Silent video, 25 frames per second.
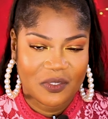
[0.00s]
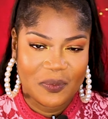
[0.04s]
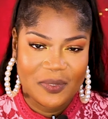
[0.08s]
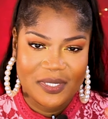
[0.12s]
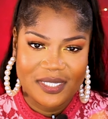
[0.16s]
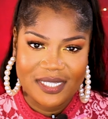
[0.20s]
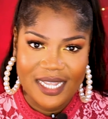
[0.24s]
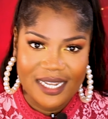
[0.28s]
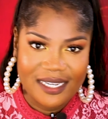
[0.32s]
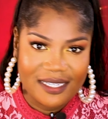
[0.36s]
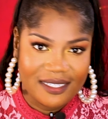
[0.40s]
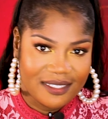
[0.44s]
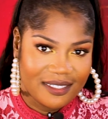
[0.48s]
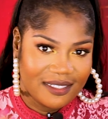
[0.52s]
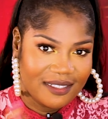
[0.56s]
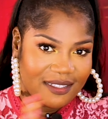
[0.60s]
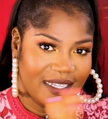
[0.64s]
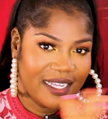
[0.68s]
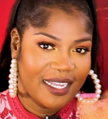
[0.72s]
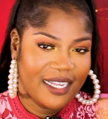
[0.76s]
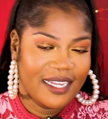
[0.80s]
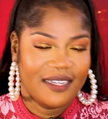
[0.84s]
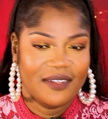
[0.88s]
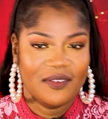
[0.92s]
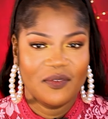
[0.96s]
We stand in the
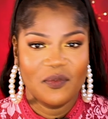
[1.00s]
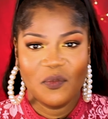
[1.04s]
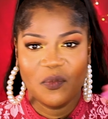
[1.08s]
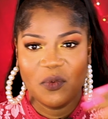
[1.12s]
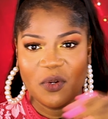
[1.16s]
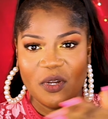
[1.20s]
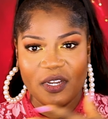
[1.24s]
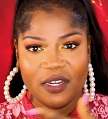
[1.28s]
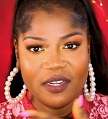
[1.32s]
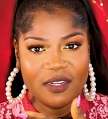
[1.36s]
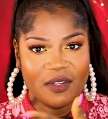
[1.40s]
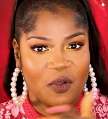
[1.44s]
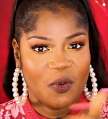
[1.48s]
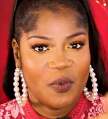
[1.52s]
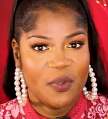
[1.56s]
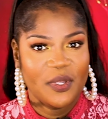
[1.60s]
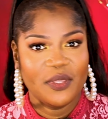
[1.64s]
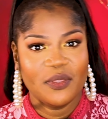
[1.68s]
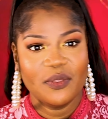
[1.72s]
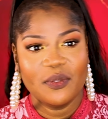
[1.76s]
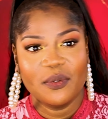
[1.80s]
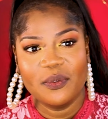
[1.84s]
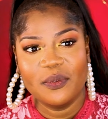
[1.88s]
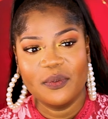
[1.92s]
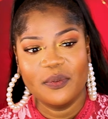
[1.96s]
line. We're
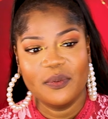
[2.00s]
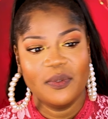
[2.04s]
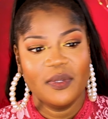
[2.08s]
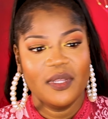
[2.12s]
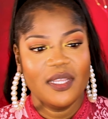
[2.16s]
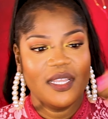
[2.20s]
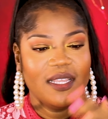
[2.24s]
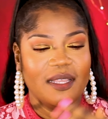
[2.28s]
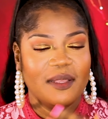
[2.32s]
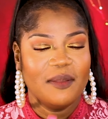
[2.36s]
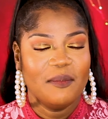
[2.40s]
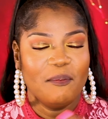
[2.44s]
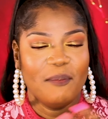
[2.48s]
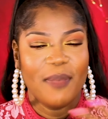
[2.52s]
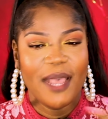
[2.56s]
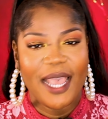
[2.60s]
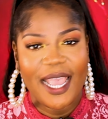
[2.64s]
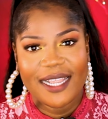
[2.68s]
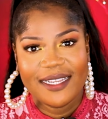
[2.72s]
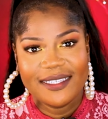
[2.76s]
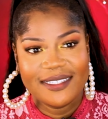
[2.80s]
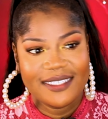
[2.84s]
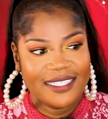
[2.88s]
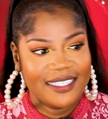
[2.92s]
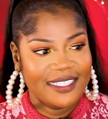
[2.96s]
going through.
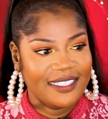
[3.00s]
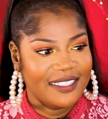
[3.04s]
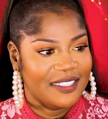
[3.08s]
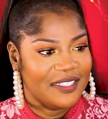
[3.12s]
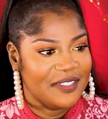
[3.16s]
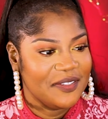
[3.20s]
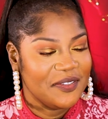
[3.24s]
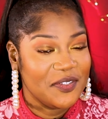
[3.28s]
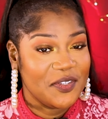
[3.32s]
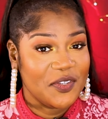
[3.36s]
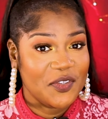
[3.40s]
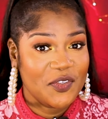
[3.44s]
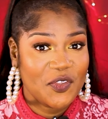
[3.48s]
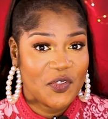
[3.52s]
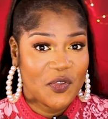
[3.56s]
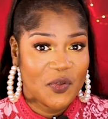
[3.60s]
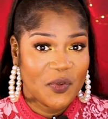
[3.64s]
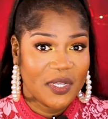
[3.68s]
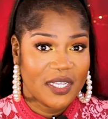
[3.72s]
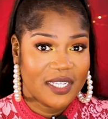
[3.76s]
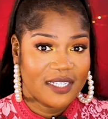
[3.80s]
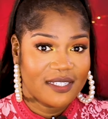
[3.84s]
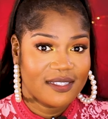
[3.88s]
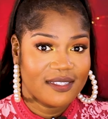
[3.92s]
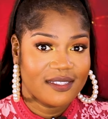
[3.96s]
Back then, the
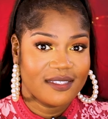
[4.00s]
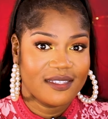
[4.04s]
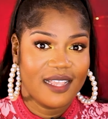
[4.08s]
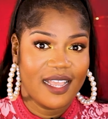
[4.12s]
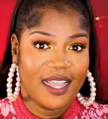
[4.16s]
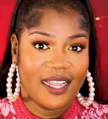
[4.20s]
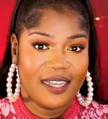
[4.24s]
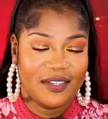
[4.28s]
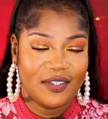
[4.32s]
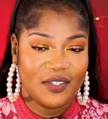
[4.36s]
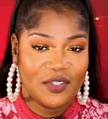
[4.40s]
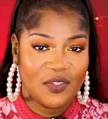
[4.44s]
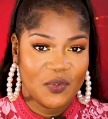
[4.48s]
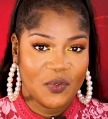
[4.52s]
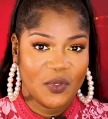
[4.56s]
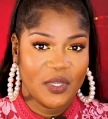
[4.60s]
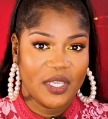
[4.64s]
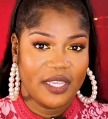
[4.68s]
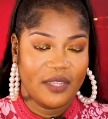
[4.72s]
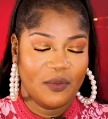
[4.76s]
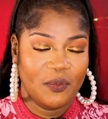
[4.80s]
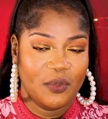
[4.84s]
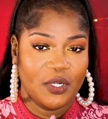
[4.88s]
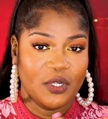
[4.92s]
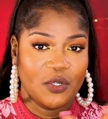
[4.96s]
US and the
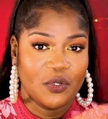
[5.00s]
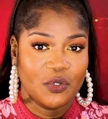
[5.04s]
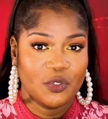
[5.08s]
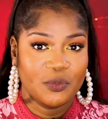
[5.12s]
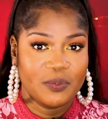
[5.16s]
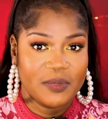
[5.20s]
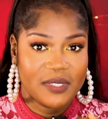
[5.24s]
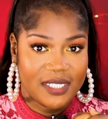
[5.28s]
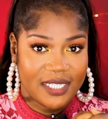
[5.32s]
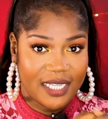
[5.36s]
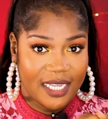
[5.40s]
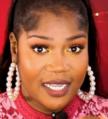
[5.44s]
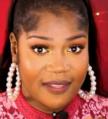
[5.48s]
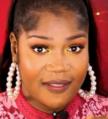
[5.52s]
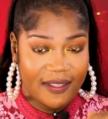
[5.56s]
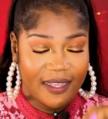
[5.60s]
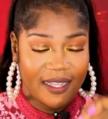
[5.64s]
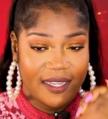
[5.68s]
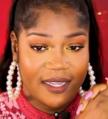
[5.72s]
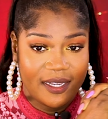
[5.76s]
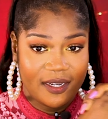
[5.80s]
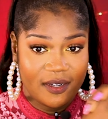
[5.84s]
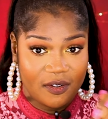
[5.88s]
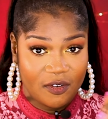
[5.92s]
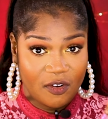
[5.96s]
UK were grouped together
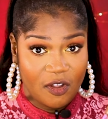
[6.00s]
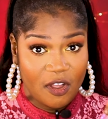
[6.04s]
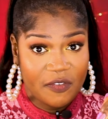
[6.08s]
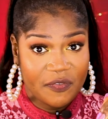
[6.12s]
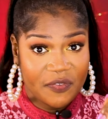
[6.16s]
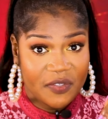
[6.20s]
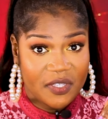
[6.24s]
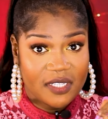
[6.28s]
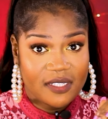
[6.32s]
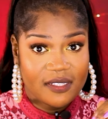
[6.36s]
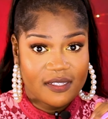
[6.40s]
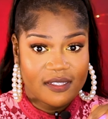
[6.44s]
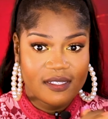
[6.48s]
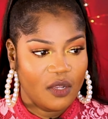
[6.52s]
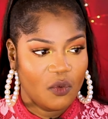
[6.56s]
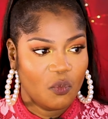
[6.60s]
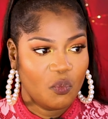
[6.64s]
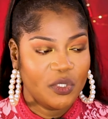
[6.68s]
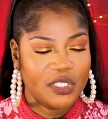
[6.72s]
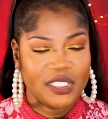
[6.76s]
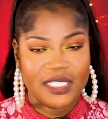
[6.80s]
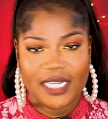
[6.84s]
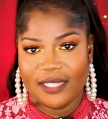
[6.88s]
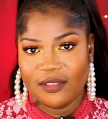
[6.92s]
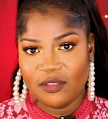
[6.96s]
in an office,
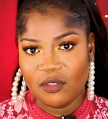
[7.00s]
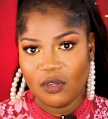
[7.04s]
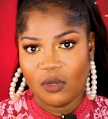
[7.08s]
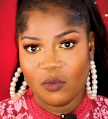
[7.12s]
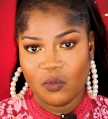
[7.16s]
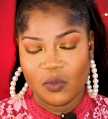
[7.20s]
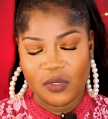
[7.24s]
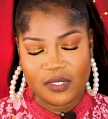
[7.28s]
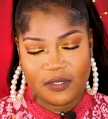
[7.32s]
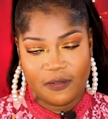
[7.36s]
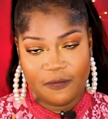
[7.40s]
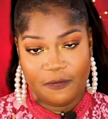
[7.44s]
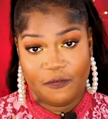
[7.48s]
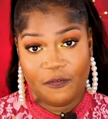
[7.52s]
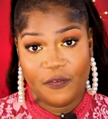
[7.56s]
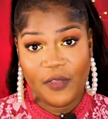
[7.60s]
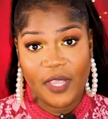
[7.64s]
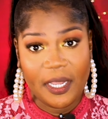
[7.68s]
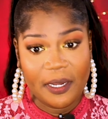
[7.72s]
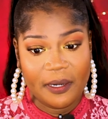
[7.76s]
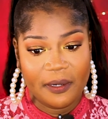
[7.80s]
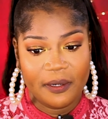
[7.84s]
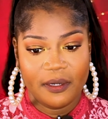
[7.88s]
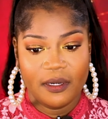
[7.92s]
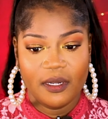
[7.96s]
which I thought was
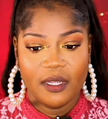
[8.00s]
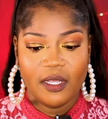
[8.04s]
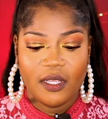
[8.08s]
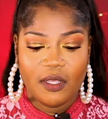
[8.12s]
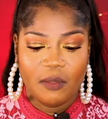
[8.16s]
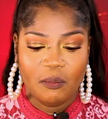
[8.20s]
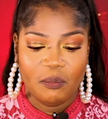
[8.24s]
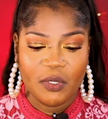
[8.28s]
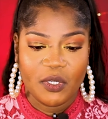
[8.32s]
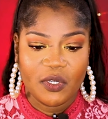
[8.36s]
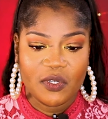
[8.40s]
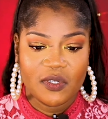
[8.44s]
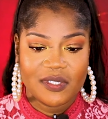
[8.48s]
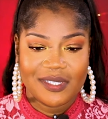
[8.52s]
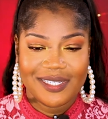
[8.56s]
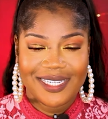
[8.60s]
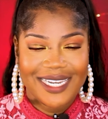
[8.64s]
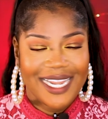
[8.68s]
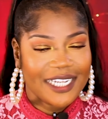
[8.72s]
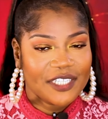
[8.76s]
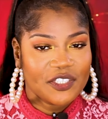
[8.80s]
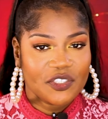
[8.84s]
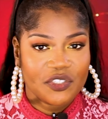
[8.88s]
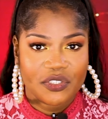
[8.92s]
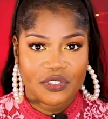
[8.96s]
unfair because
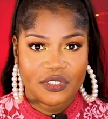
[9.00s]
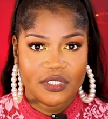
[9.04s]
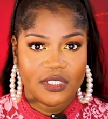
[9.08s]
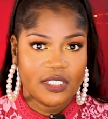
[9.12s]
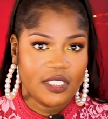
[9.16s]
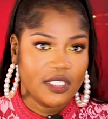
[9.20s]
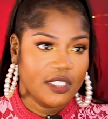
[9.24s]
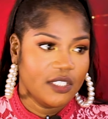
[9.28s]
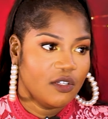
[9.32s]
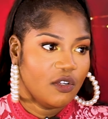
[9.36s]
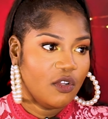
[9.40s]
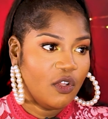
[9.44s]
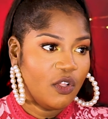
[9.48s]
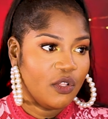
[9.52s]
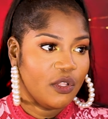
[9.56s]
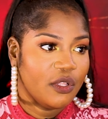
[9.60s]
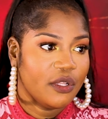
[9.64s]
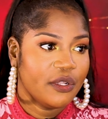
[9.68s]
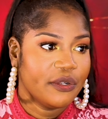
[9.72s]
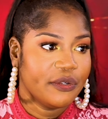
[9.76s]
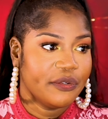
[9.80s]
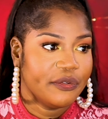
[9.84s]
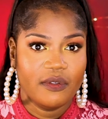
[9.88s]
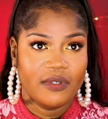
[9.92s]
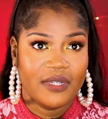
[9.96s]
naturally a
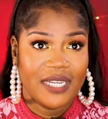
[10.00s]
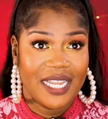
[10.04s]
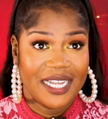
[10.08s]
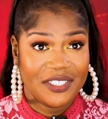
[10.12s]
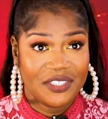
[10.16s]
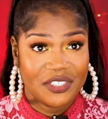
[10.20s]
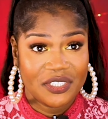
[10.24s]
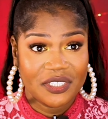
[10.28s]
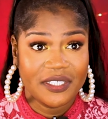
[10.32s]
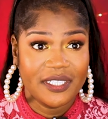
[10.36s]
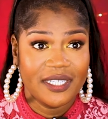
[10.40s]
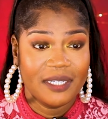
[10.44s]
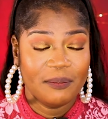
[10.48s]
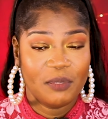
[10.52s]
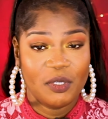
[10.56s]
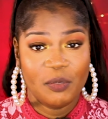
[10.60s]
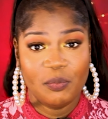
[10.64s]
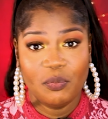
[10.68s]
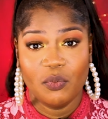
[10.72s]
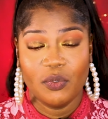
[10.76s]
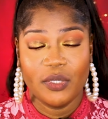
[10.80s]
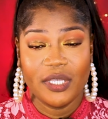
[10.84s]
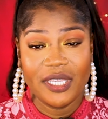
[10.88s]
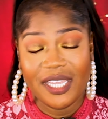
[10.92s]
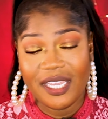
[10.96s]
lot of Nigerian
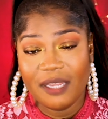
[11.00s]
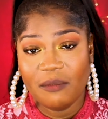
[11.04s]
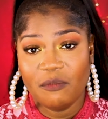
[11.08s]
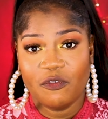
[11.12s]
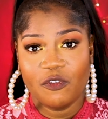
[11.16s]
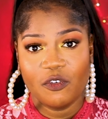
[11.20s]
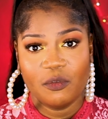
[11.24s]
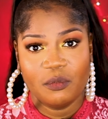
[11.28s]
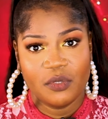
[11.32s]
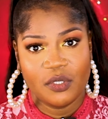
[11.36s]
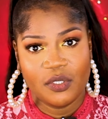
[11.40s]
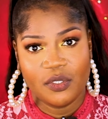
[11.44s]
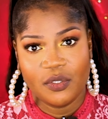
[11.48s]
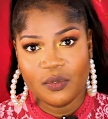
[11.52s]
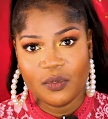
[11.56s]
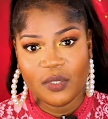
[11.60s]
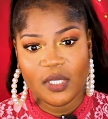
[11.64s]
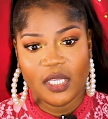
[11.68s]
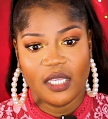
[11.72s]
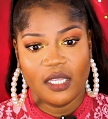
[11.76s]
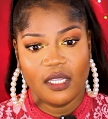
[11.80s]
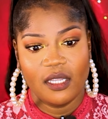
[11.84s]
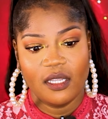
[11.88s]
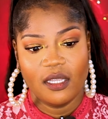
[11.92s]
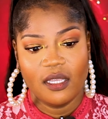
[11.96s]
people came from the
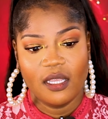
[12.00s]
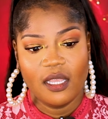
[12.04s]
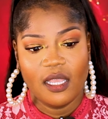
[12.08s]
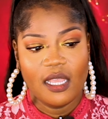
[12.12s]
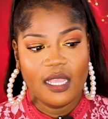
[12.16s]
UK.